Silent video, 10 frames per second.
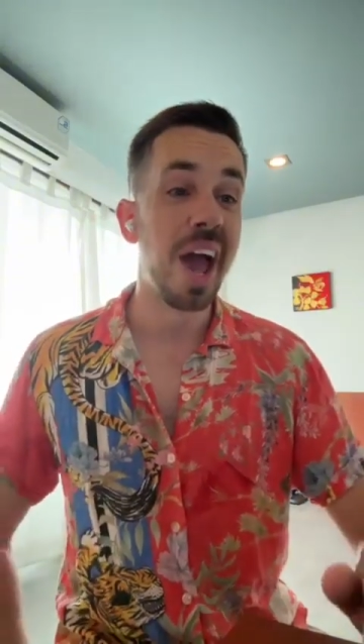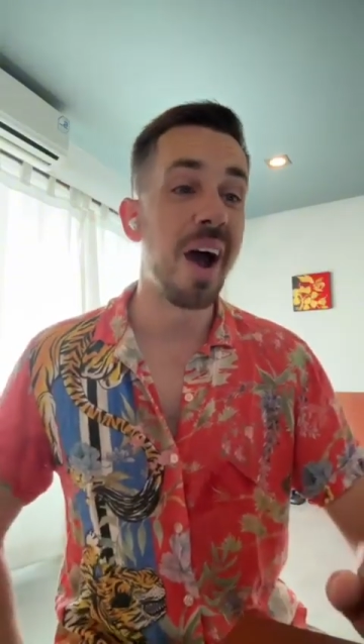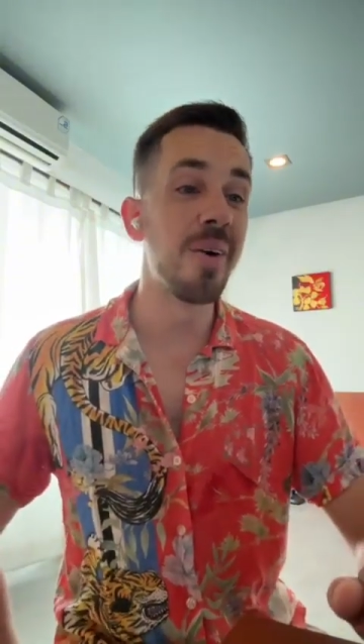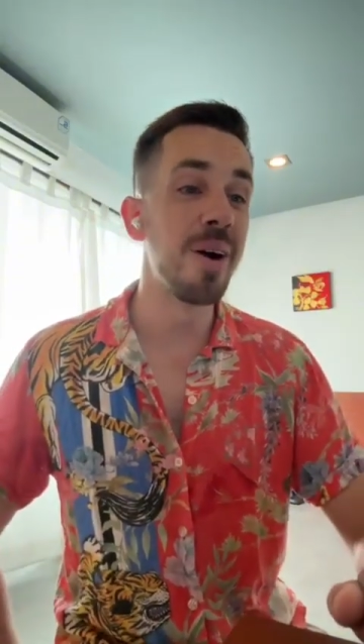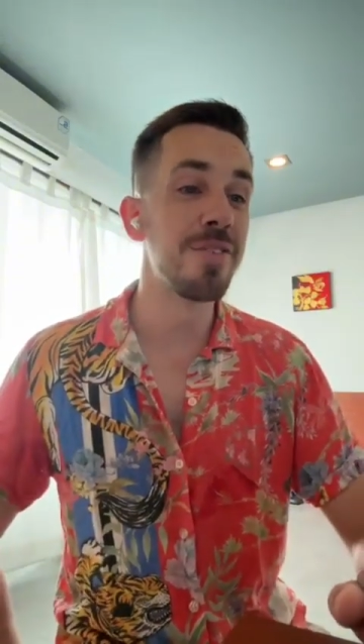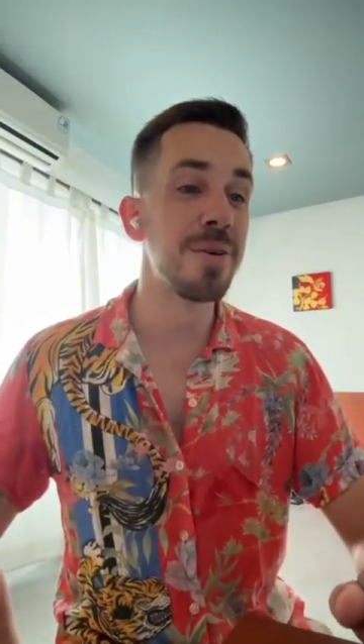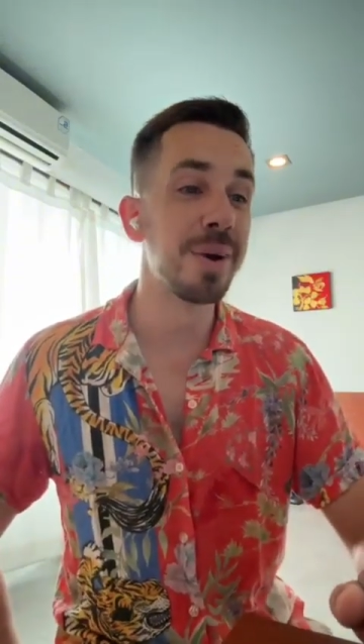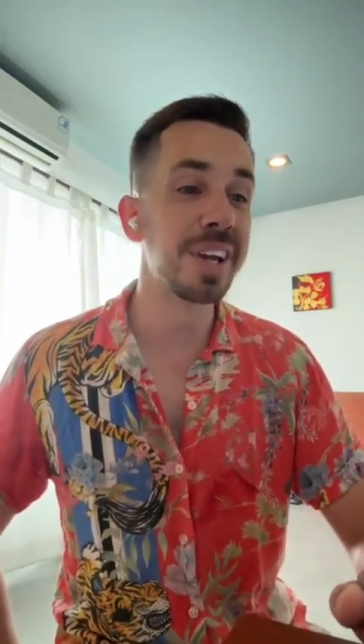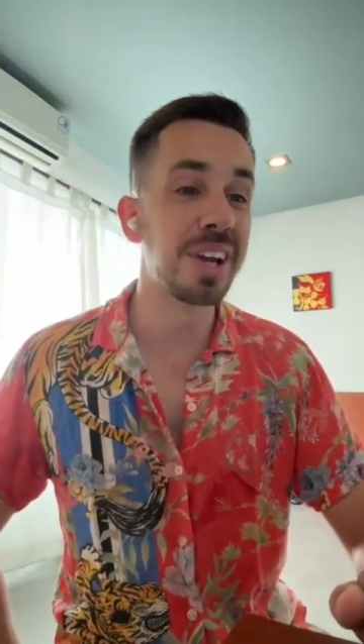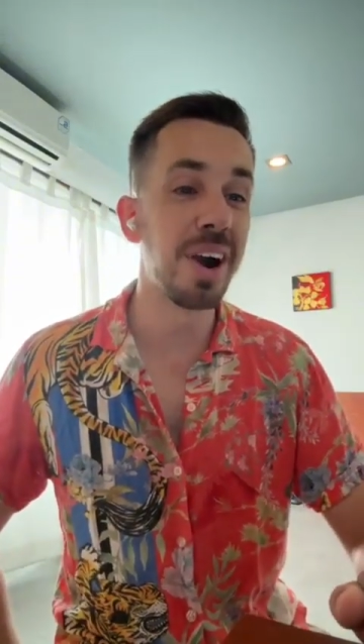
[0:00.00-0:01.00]
However,
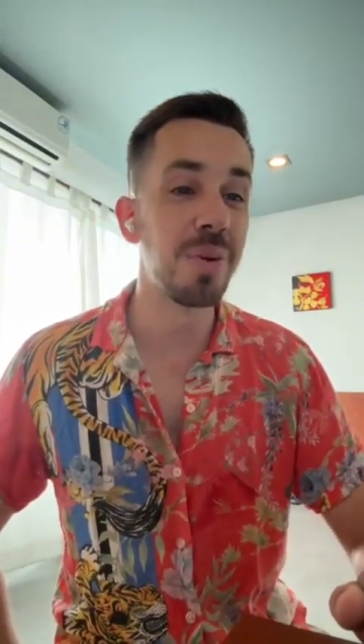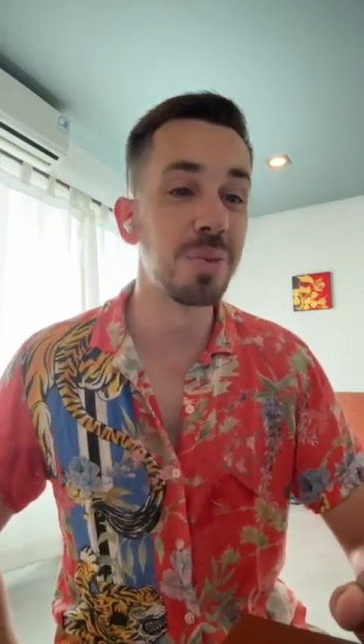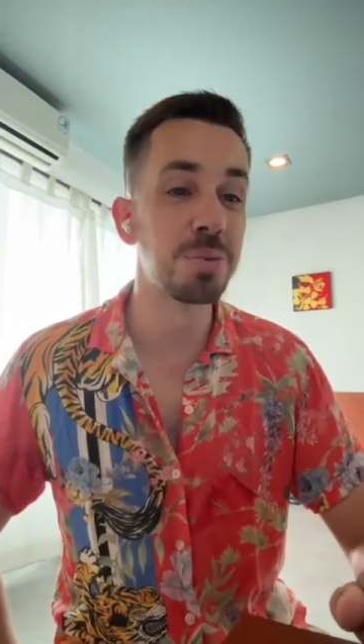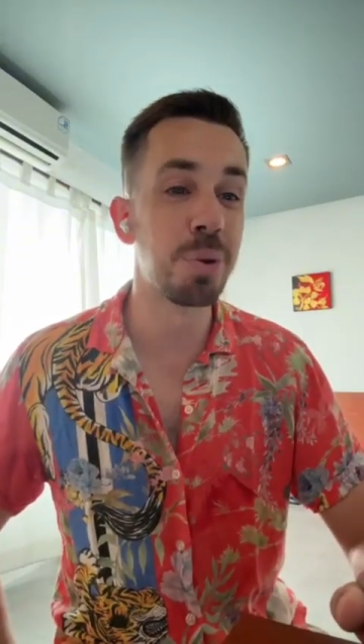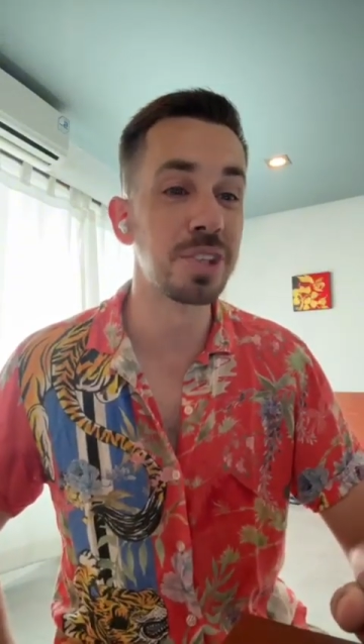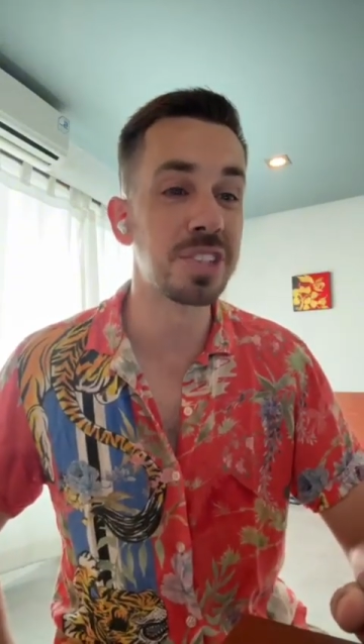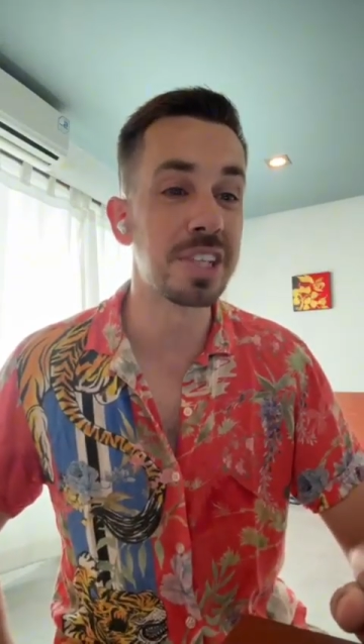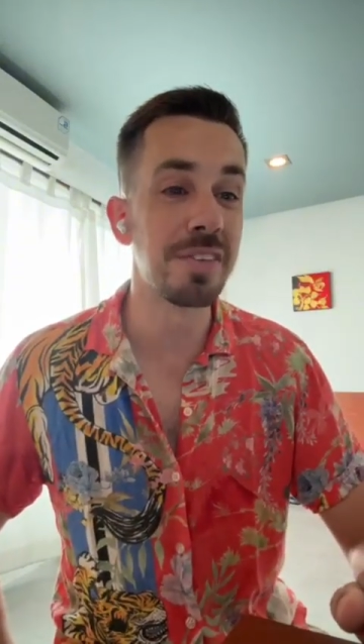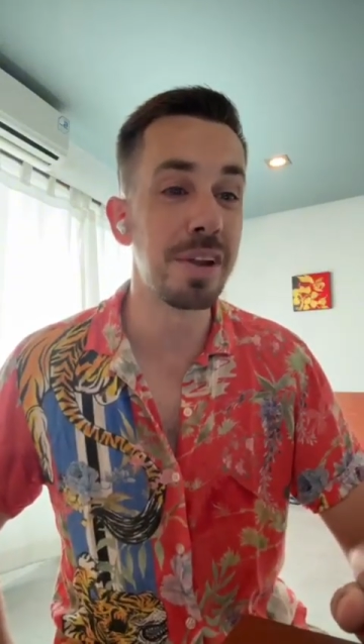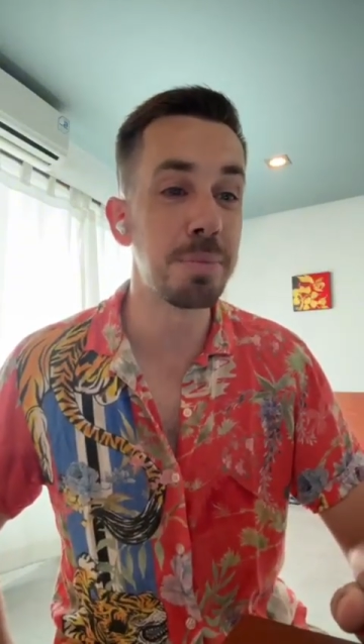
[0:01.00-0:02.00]
my gut was
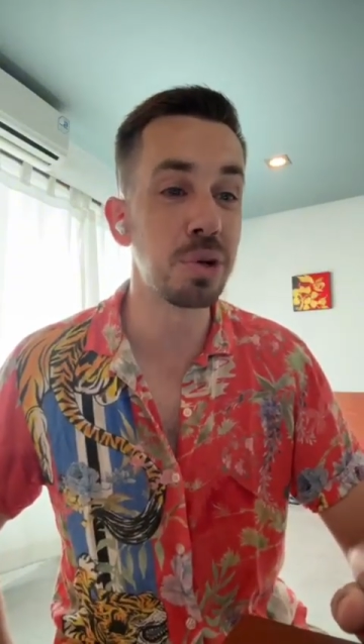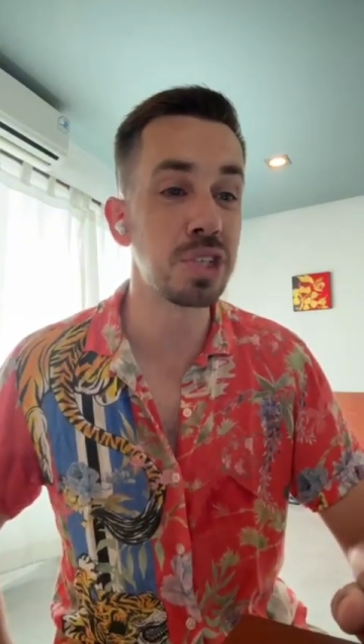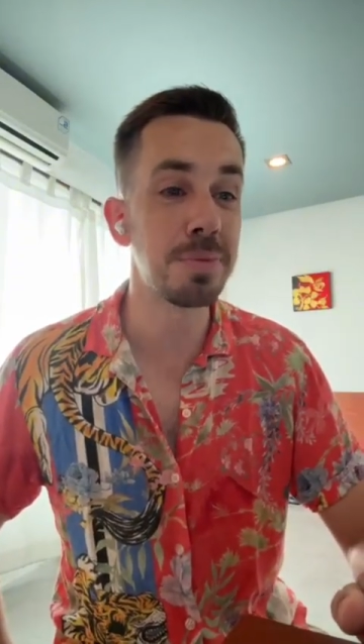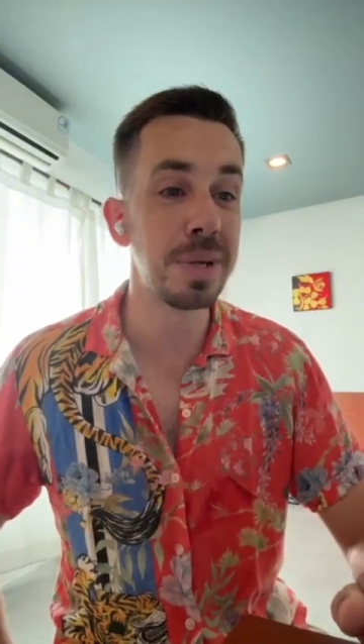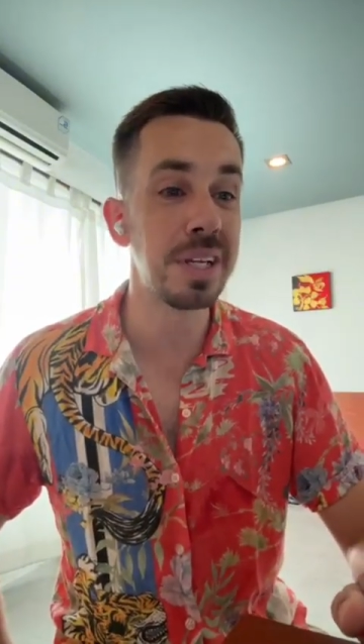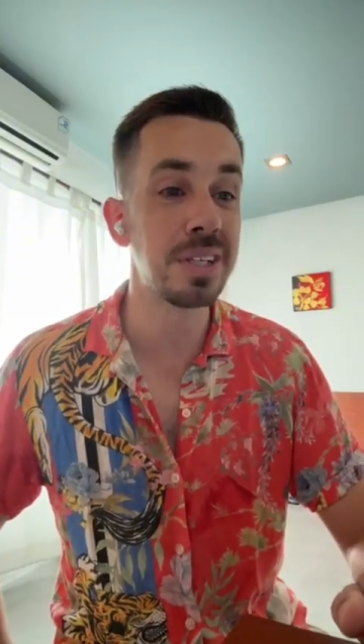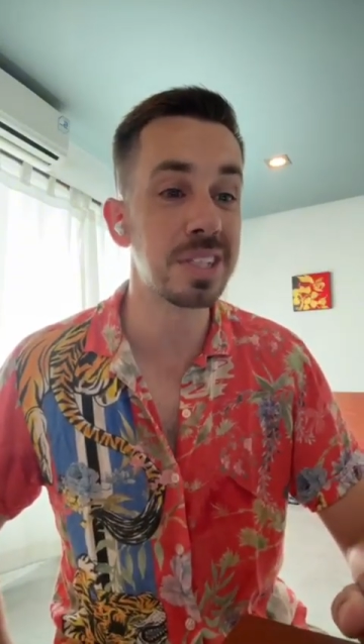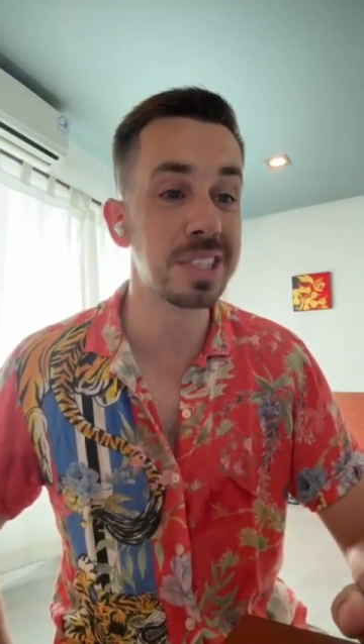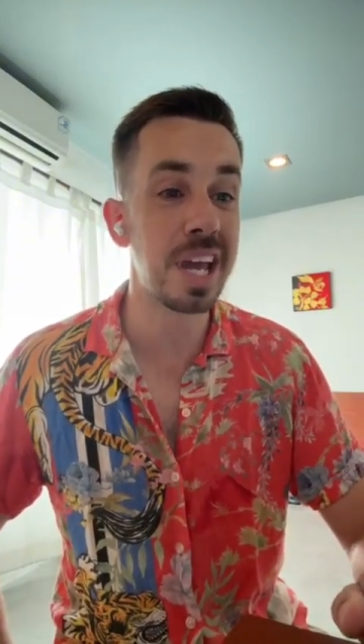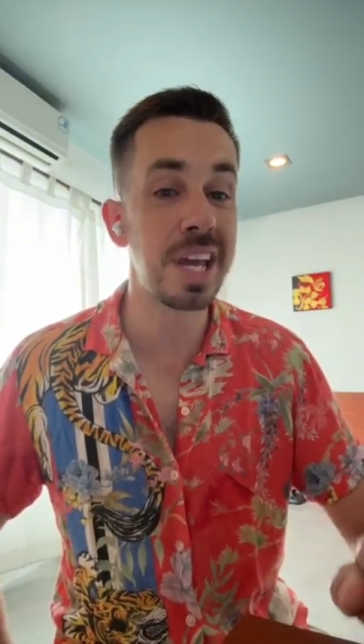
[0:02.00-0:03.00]
positively pushing me
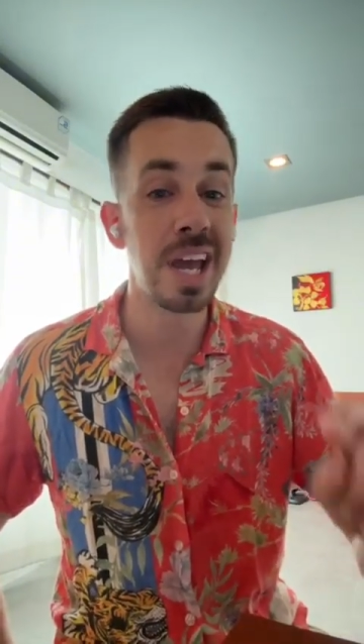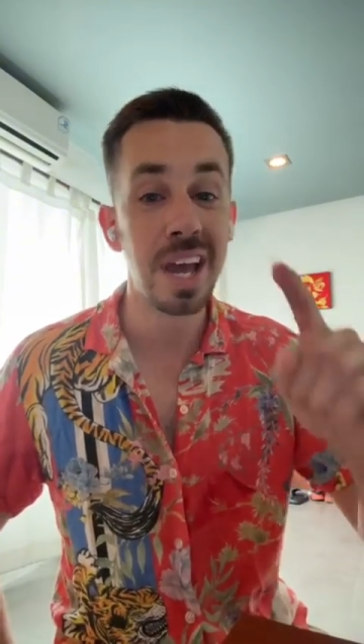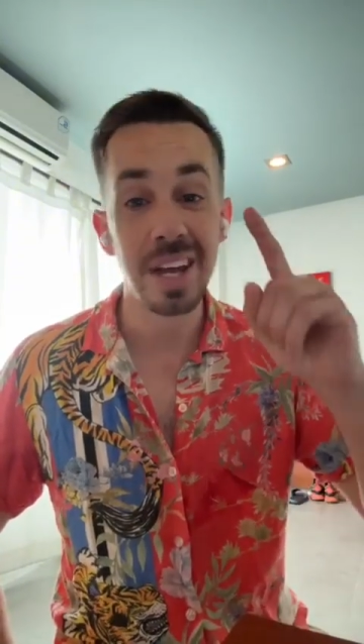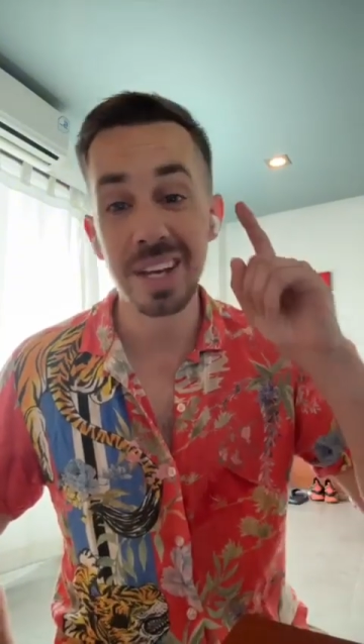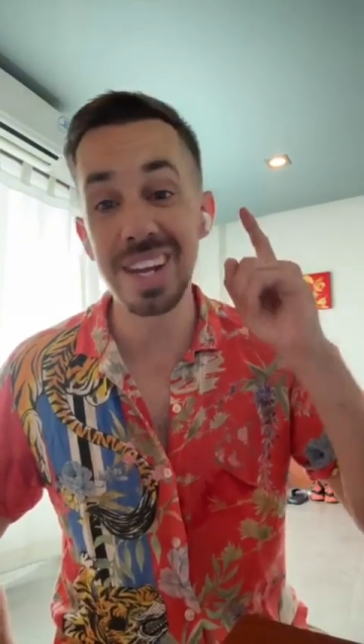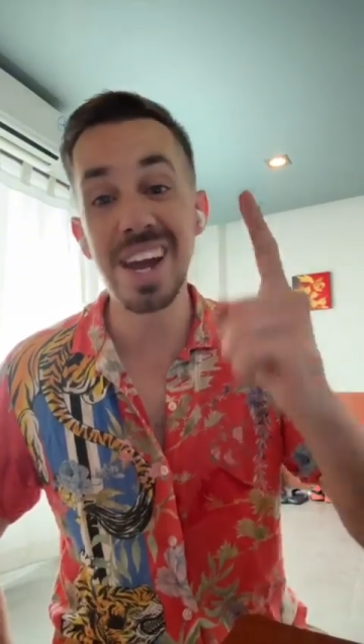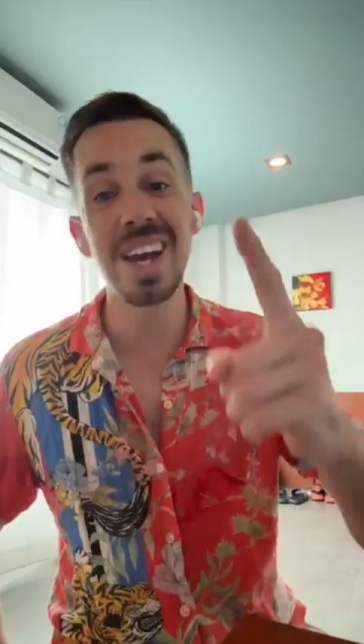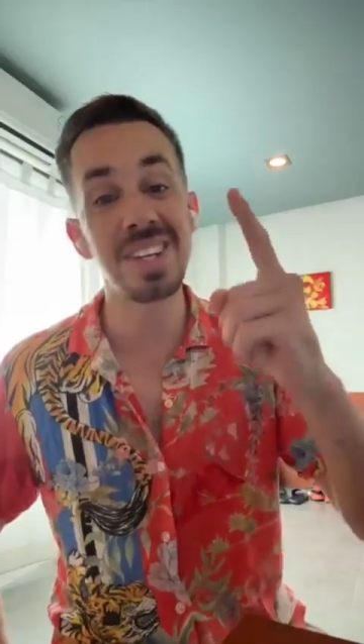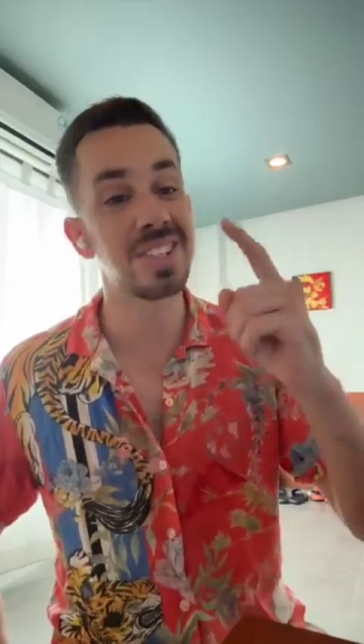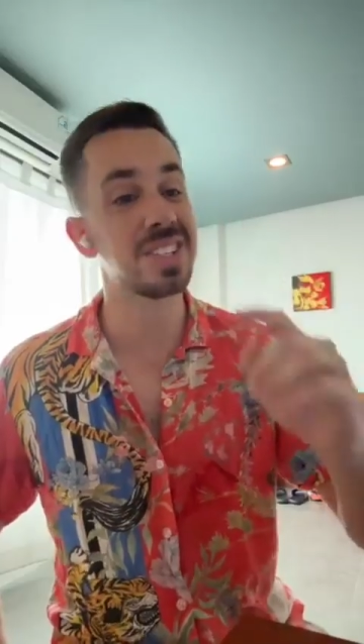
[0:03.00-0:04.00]
to say
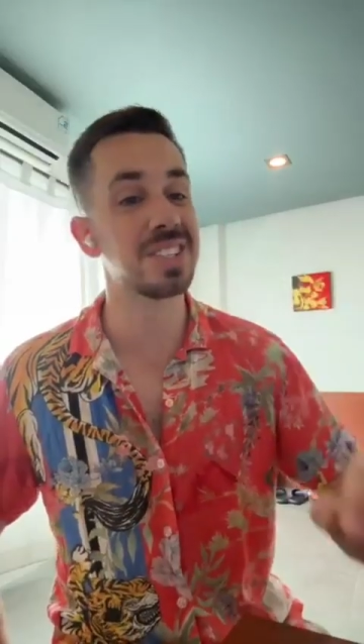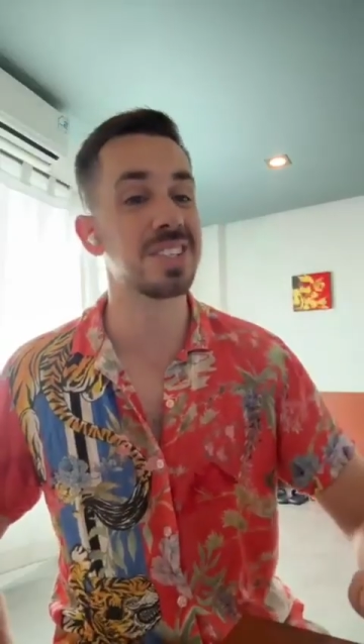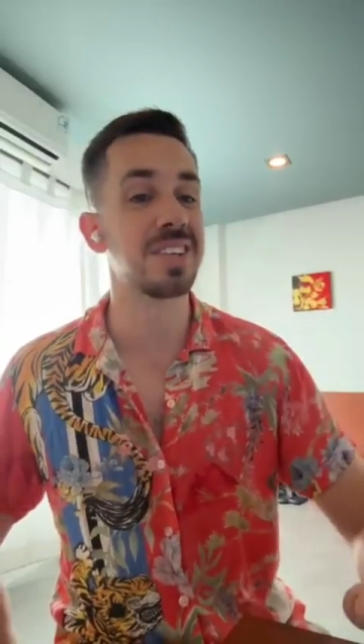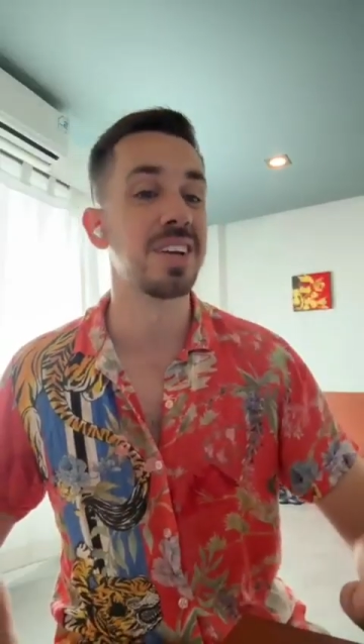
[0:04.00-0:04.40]
yes.